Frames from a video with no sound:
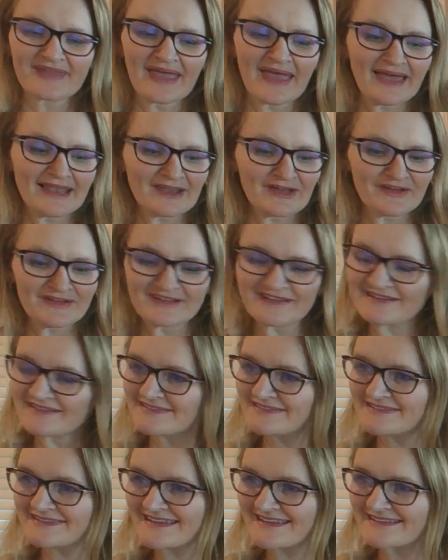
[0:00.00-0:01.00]
Hello Year
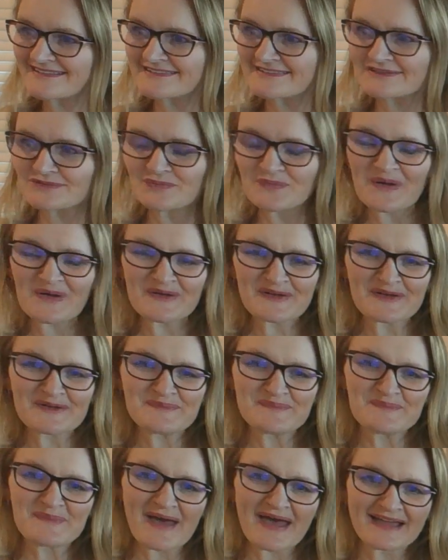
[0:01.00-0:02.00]
6,
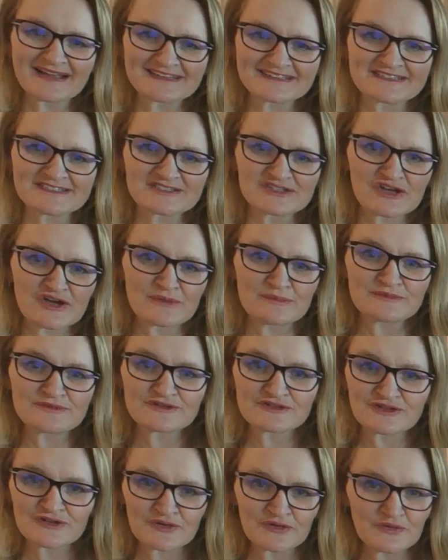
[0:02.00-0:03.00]
welcome back to Term
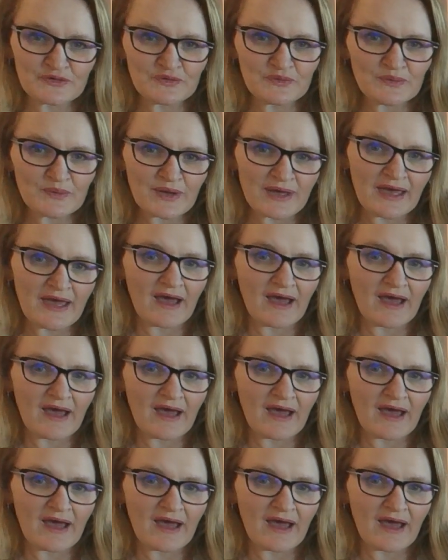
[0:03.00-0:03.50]
2.